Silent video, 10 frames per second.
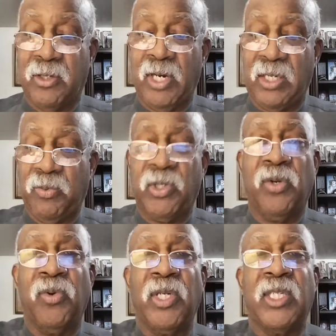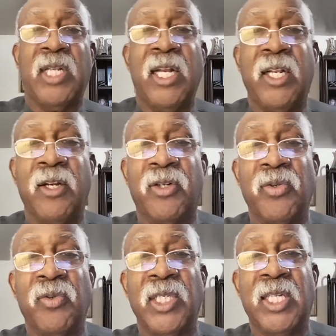So that's what the Lord is saying here
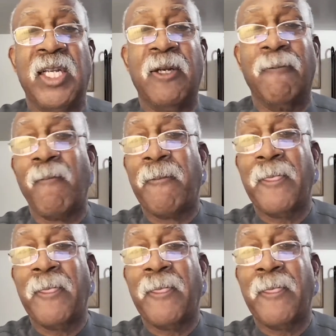to Ezekiel.